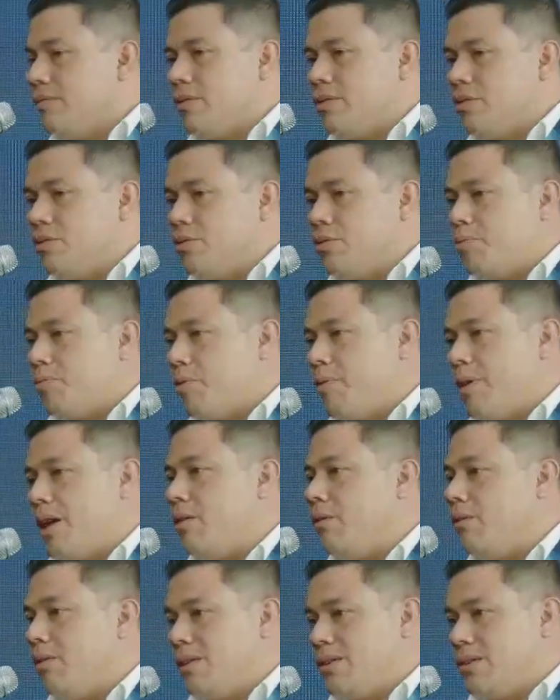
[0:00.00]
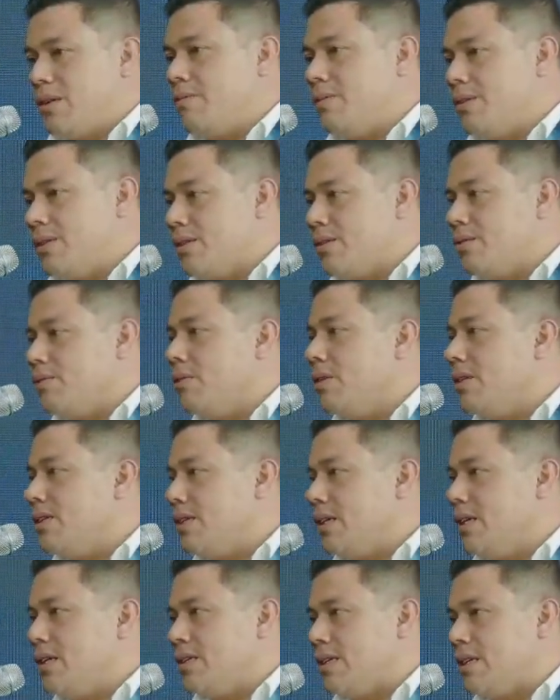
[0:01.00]
to provide all the services to all the
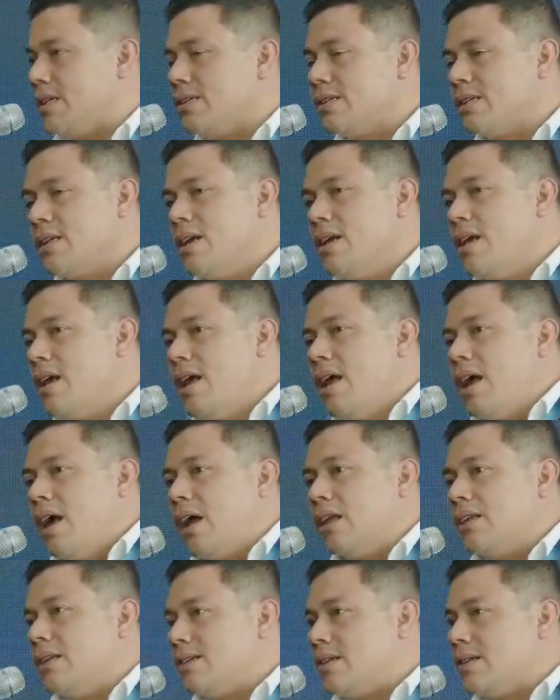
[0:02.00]
citizens. And the